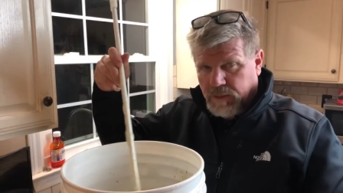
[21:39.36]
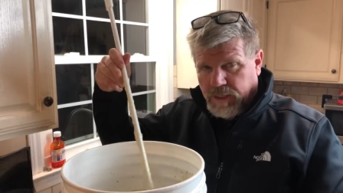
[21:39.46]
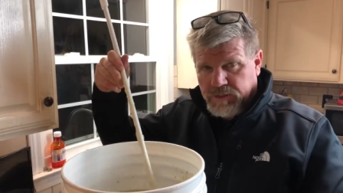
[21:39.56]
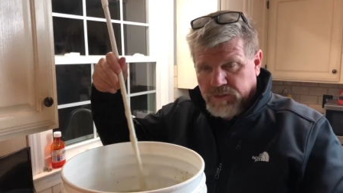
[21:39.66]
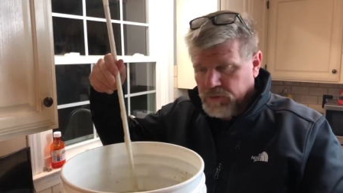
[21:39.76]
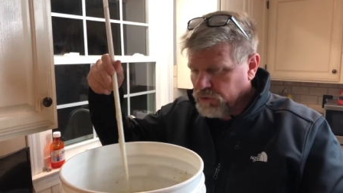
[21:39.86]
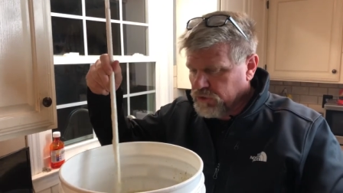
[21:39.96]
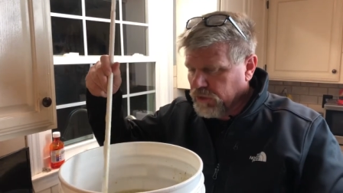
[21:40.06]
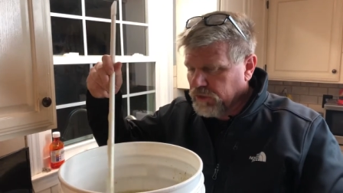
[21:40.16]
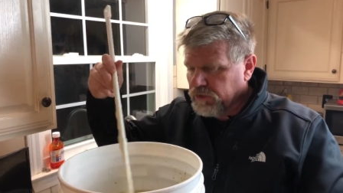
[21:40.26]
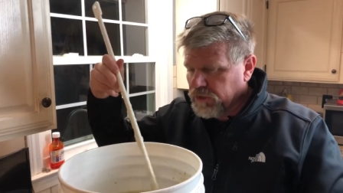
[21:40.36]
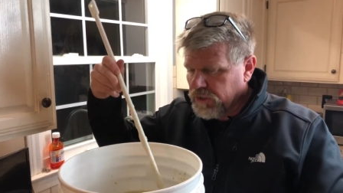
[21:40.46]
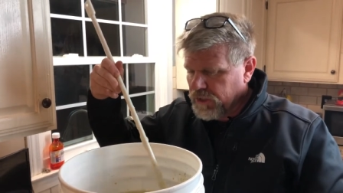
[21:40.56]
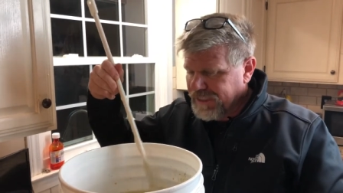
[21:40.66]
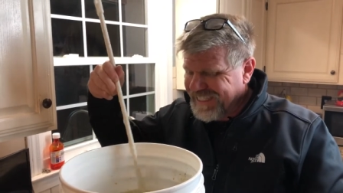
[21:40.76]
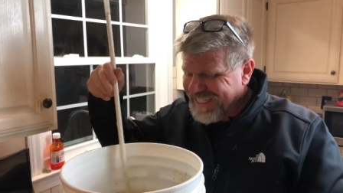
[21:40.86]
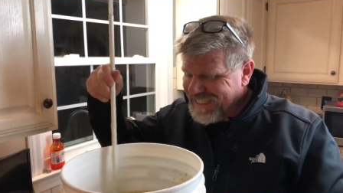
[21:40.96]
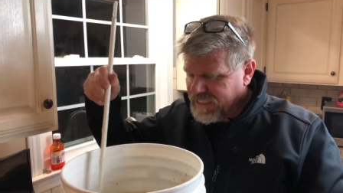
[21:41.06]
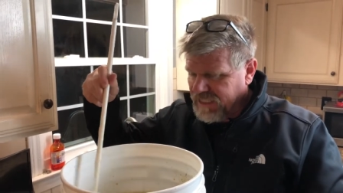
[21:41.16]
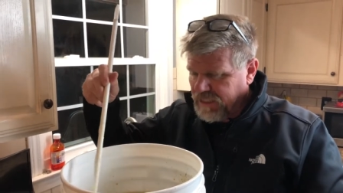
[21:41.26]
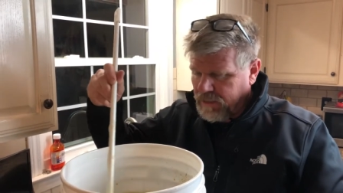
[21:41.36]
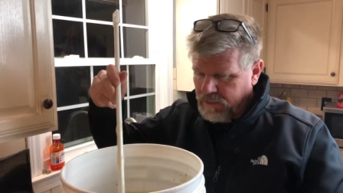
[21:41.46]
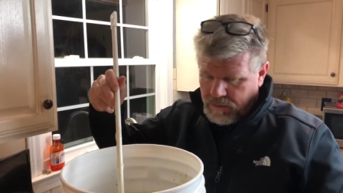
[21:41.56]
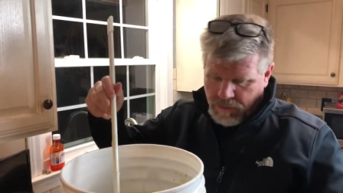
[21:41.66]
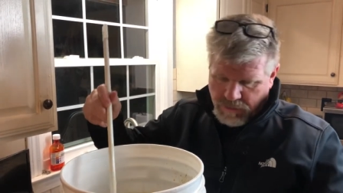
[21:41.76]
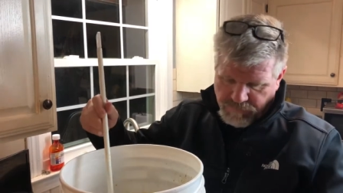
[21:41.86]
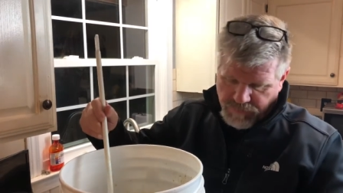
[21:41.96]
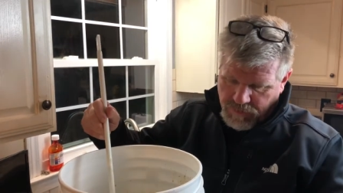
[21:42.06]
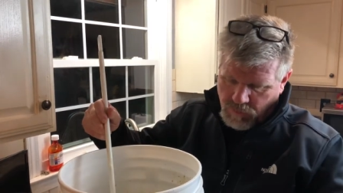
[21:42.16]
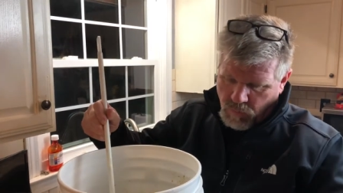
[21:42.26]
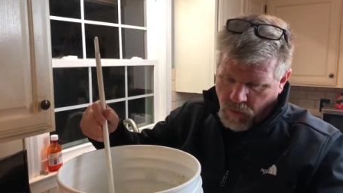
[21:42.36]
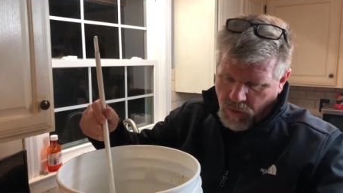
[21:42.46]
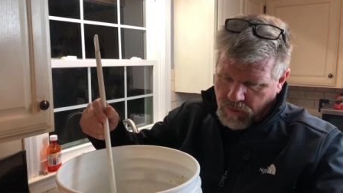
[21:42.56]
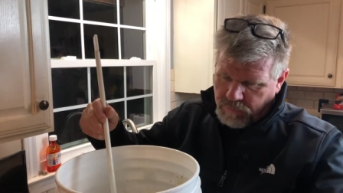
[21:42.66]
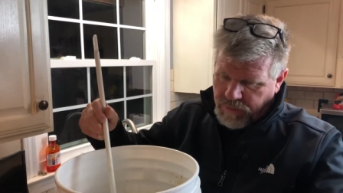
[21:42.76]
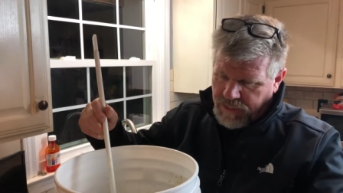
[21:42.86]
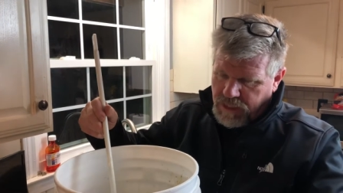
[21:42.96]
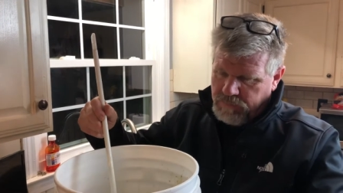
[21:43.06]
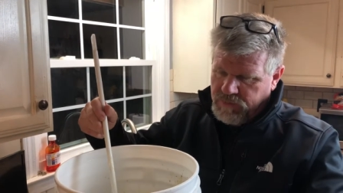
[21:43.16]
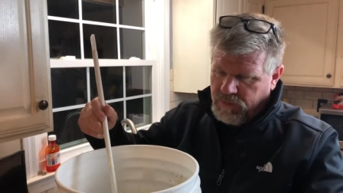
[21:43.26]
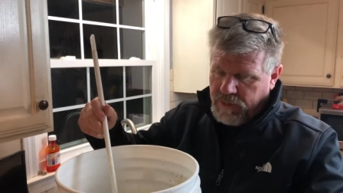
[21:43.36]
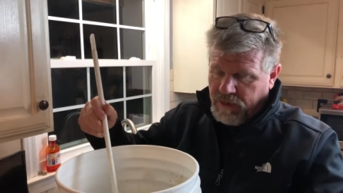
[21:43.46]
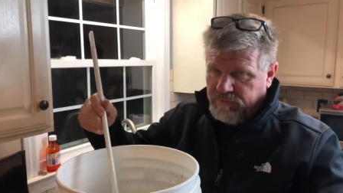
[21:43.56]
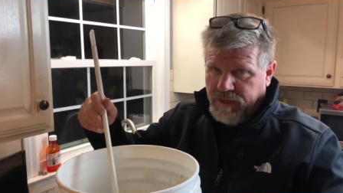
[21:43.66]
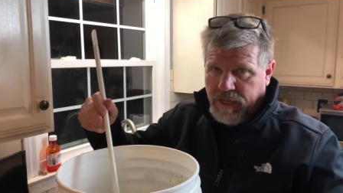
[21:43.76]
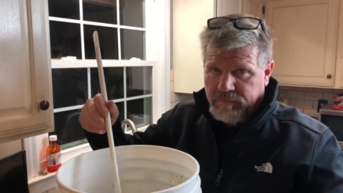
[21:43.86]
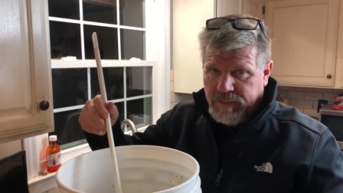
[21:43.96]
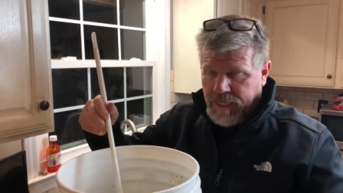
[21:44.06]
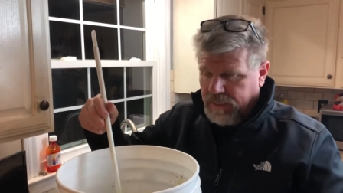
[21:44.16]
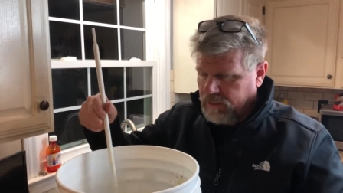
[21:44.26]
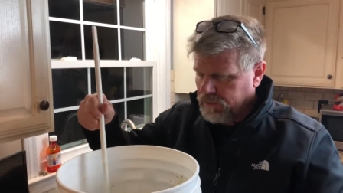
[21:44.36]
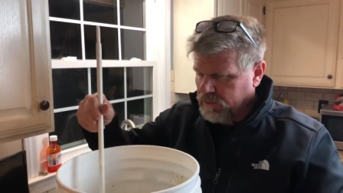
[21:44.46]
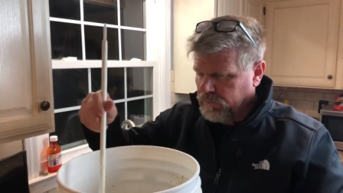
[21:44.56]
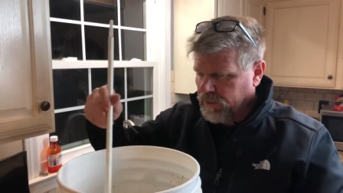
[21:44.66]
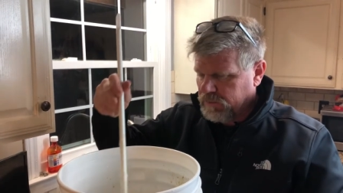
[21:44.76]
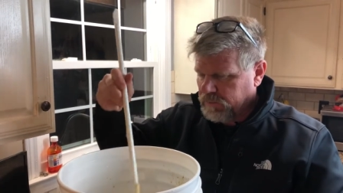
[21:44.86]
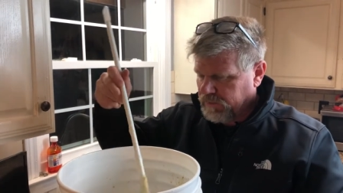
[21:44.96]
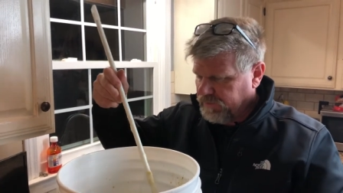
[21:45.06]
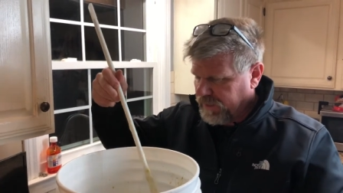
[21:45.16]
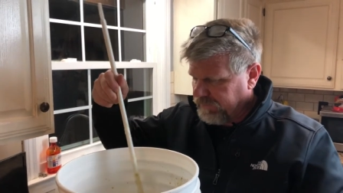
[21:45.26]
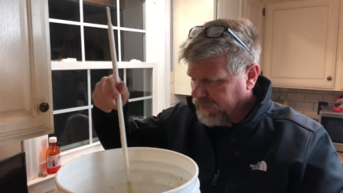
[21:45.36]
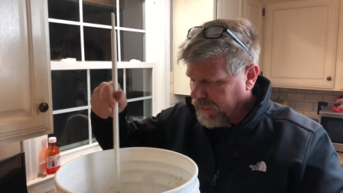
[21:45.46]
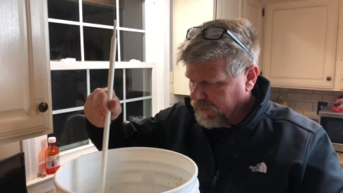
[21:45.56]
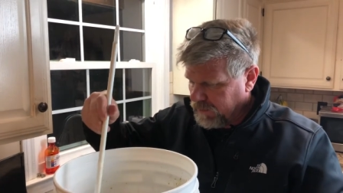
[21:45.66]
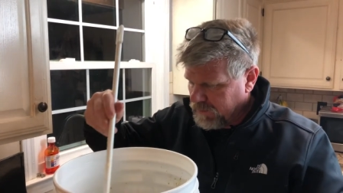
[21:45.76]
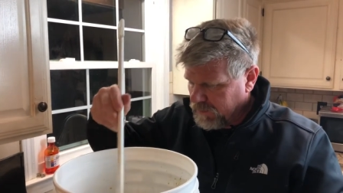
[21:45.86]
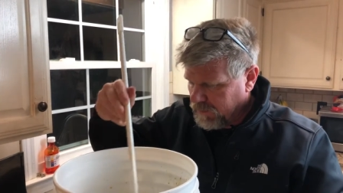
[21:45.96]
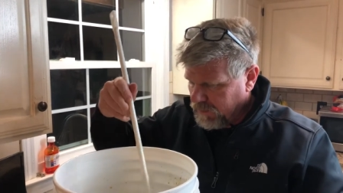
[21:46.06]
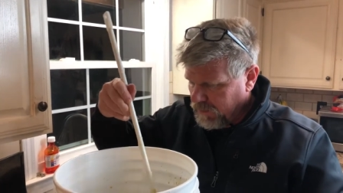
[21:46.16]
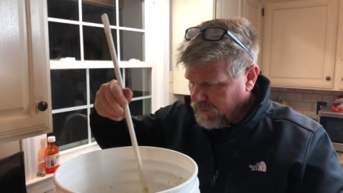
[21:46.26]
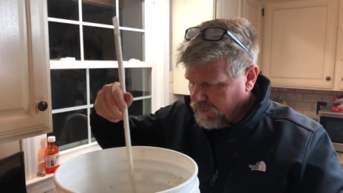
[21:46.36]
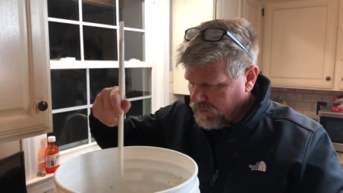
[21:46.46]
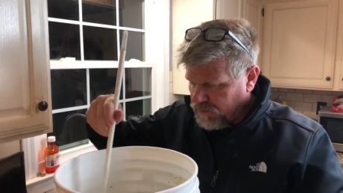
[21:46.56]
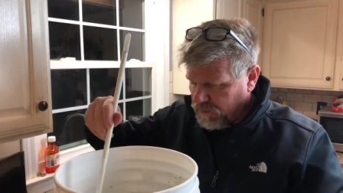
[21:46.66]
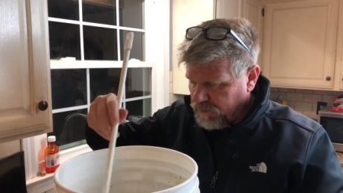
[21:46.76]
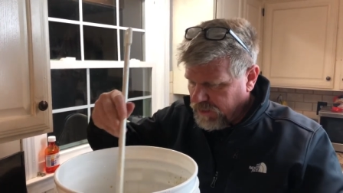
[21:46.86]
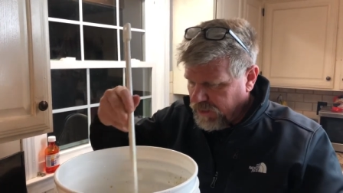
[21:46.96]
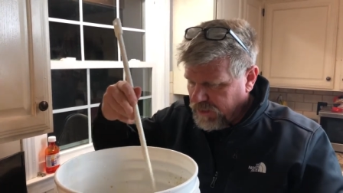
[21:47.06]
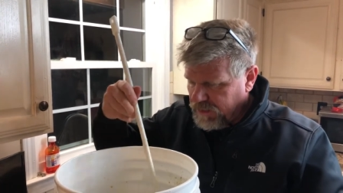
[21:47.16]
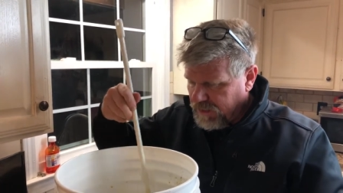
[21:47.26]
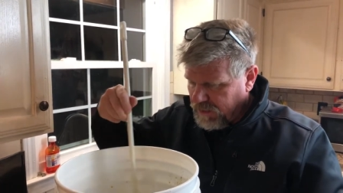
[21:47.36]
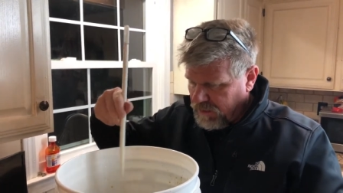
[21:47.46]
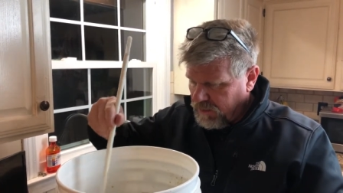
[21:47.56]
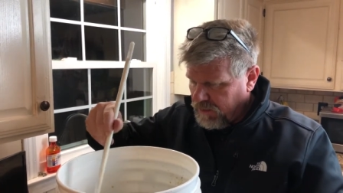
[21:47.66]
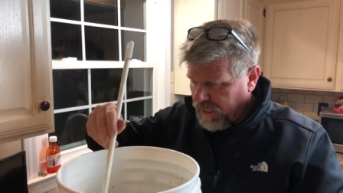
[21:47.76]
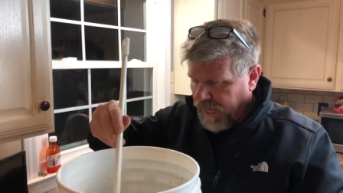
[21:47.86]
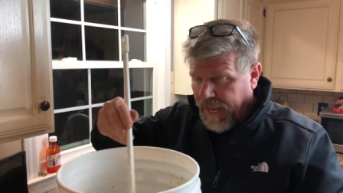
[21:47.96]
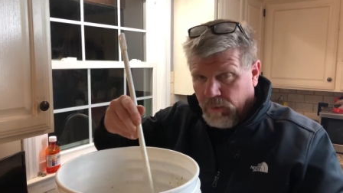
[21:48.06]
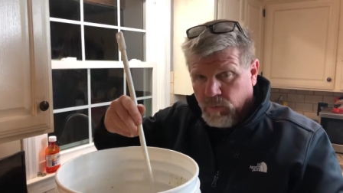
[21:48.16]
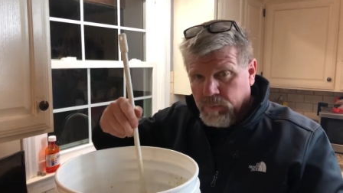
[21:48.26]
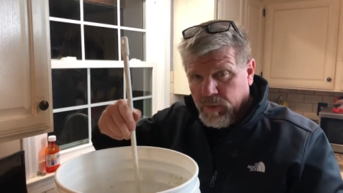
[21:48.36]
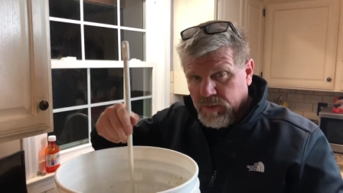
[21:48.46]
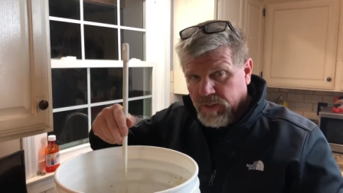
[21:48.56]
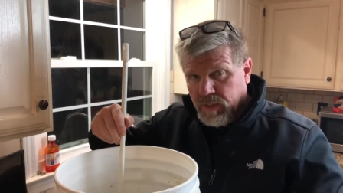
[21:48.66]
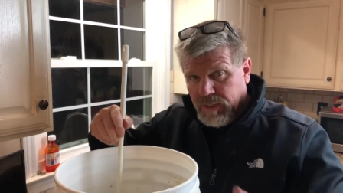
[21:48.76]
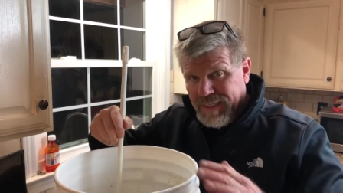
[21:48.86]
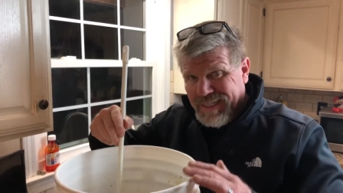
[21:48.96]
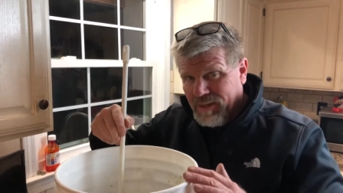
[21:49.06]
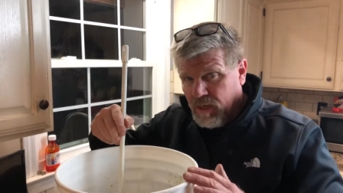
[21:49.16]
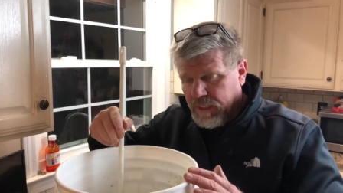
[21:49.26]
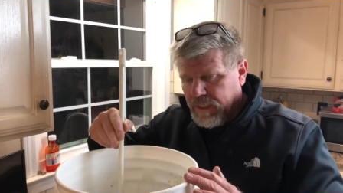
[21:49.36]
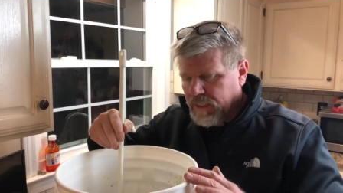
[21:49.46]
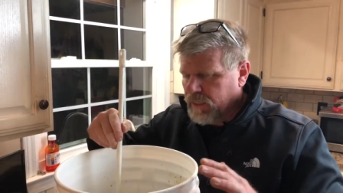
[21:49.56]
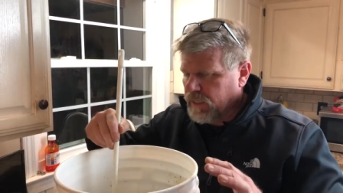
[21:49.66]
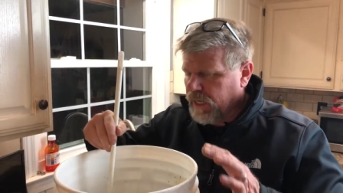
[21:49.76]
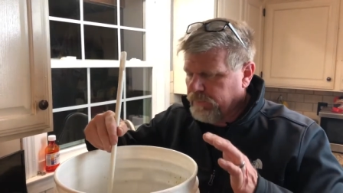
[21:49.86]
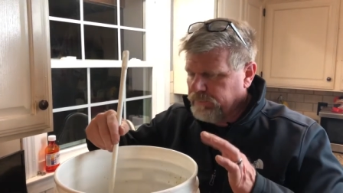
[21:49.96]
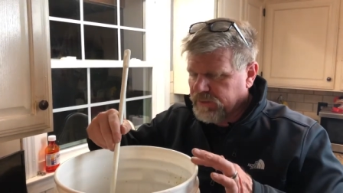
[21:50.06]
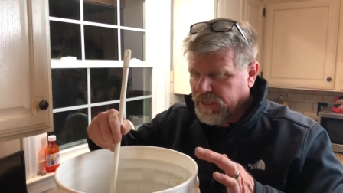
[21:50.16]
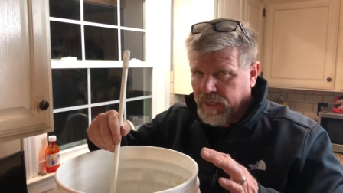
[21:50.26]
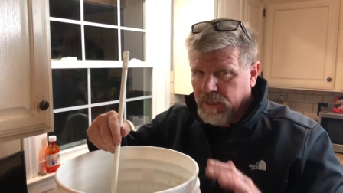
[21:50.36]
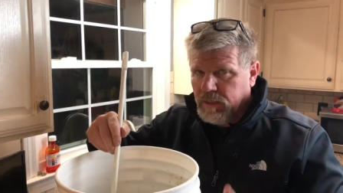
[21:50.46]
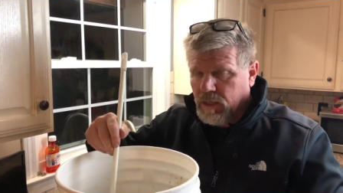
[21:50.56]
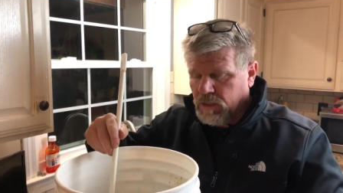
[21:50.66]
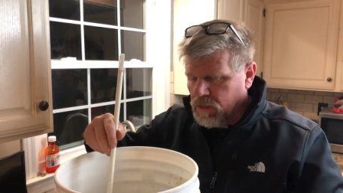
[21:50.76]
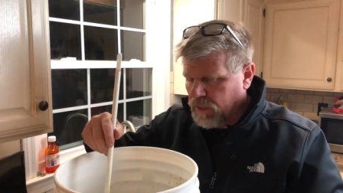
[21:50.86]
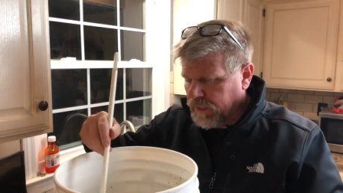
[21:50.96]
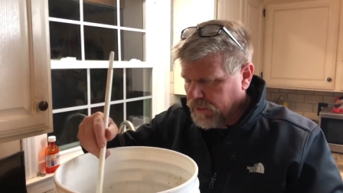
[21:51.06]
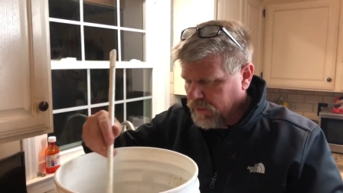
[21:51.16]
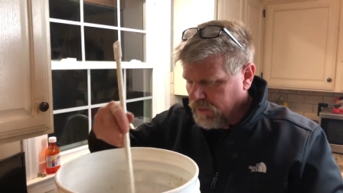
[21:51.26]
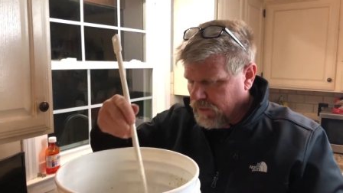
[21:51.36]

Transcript: Okay, so you stir the yeast in, fill the water back up to about five gallons, approximately five gallons. Stir the yeast in, and we'll put the lid on it and put the airlock on it